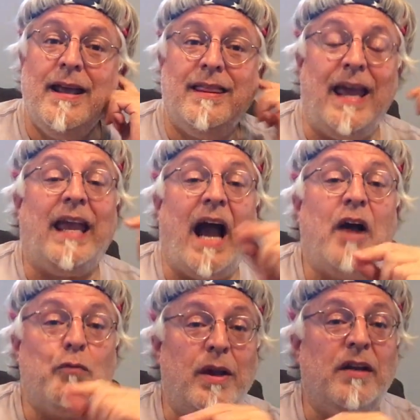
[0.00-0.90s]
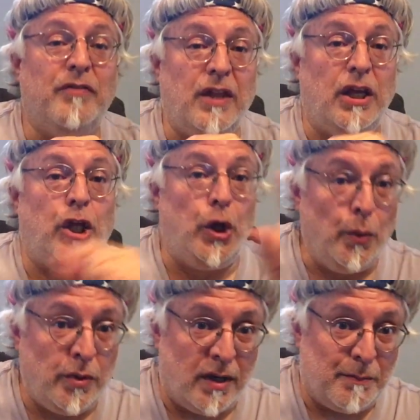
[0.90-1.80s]
They got rid of the
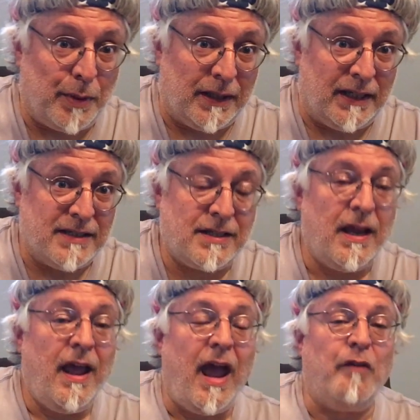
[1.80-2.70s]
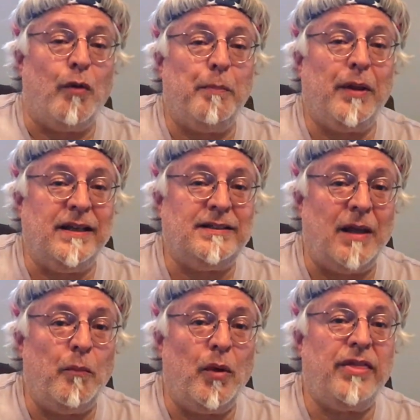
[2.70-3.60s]
union police and replaced
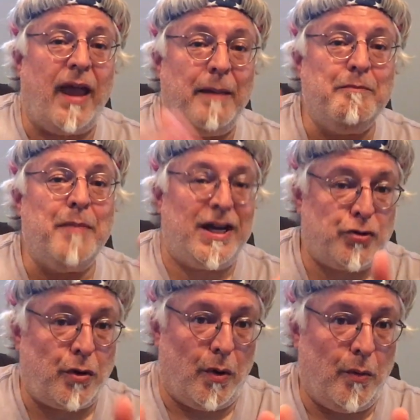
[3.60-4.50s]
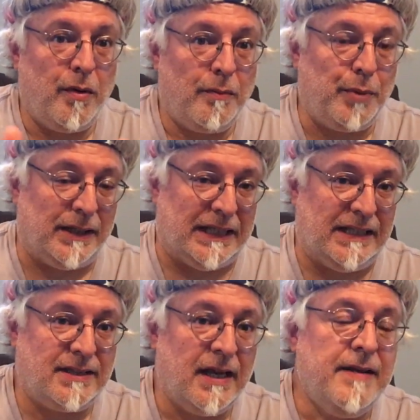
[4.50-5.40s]
them with a metro
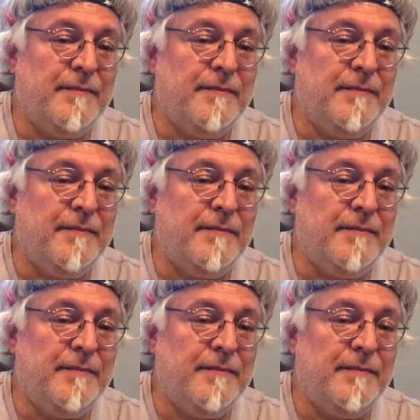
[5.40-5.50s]
police.